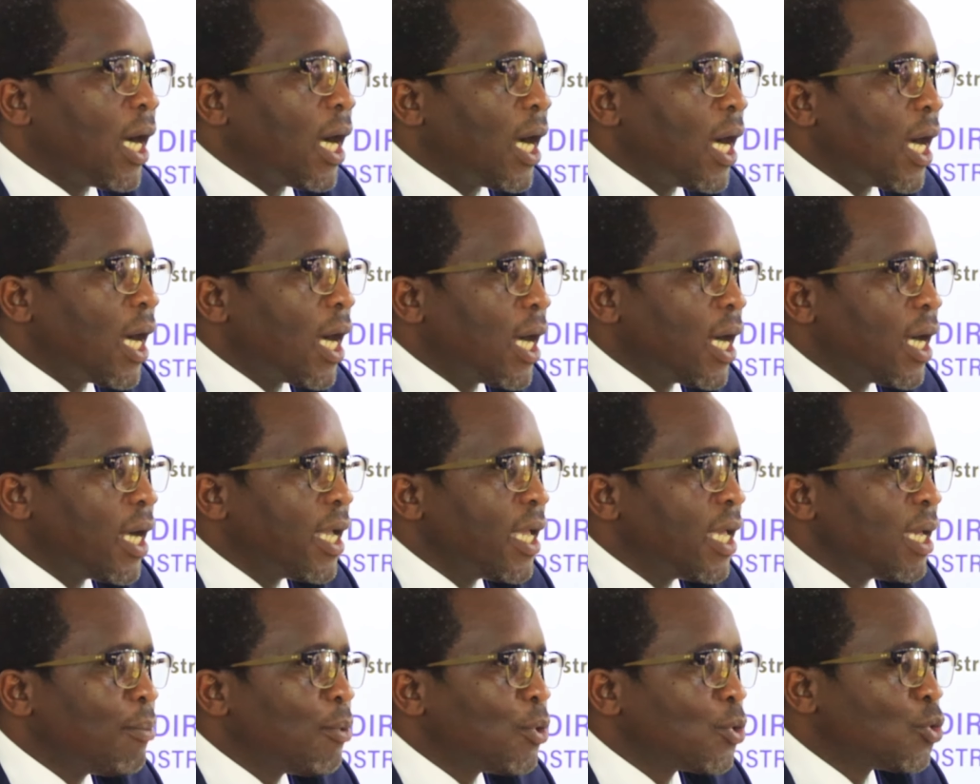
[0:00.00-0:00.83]

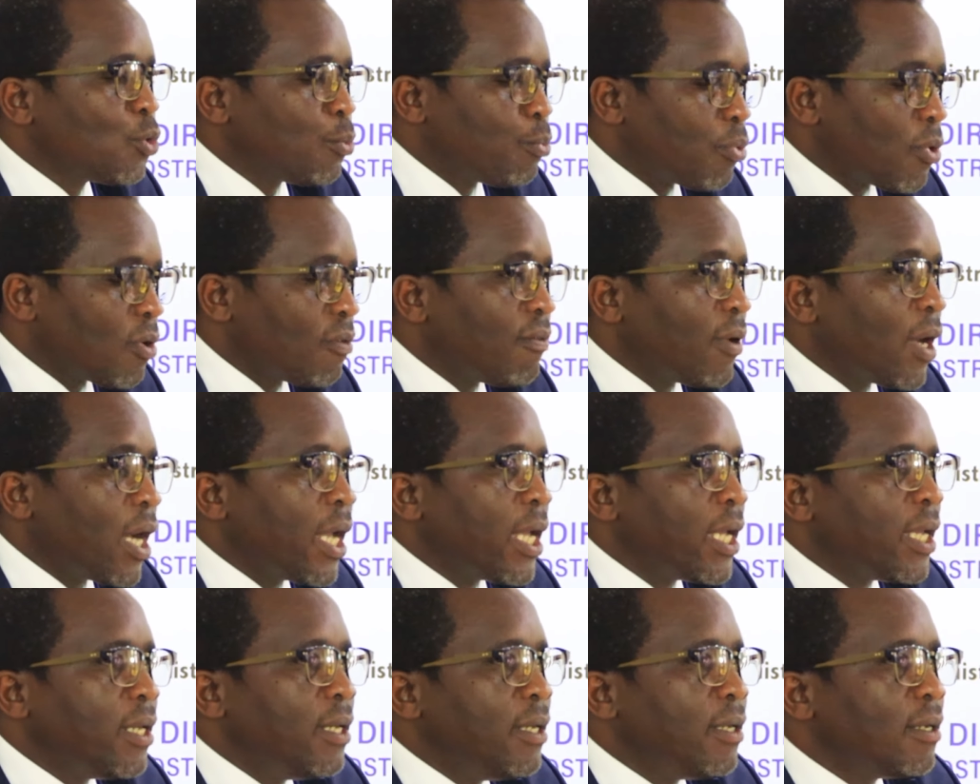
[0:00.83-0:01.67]
are able to
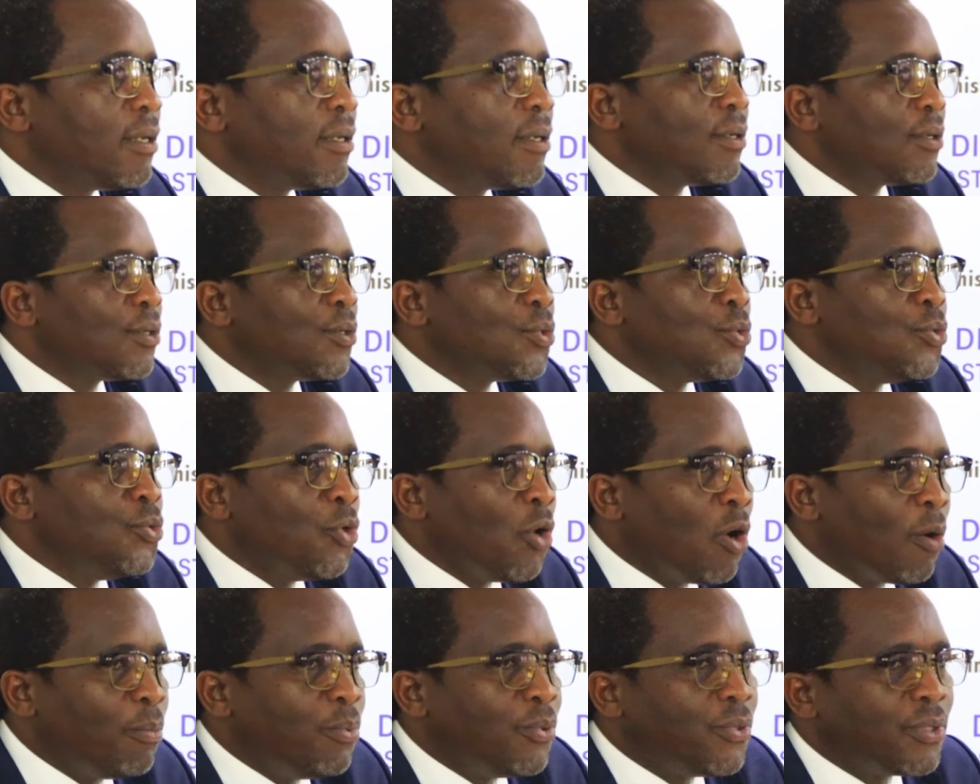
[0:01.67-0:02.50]
provide
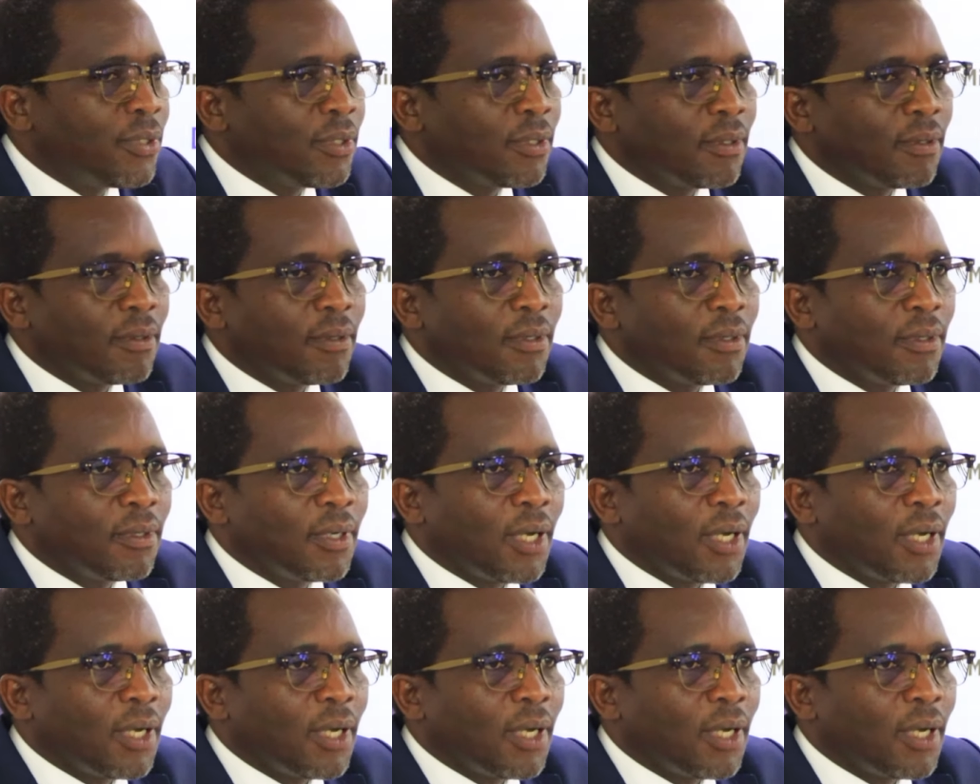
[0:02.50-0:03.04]
jobs